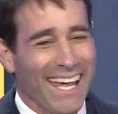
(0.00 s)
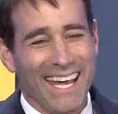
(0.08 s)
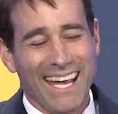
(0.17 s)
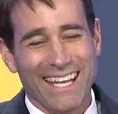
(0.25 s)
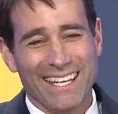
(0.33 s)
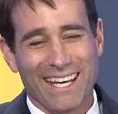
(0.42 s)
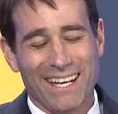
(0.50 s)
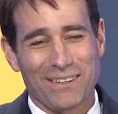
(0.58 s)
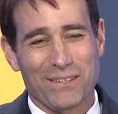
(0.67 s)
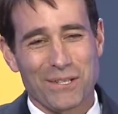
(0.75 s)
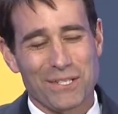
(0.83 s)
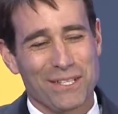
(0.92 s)
and of
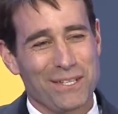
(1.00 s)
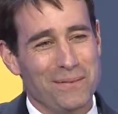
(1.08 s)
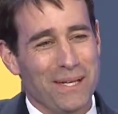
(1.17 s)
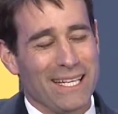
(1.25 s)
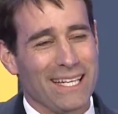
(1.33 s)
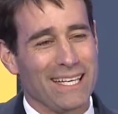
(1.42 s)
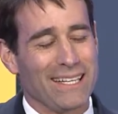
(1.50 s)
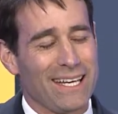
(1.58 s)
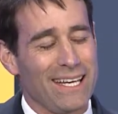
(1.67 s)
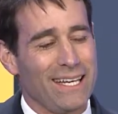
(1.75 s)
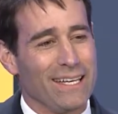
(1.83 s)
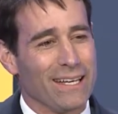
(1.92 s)
course, the humidity and the
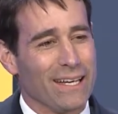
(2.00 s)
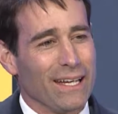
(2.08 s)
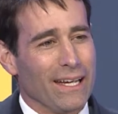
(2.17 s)
heat.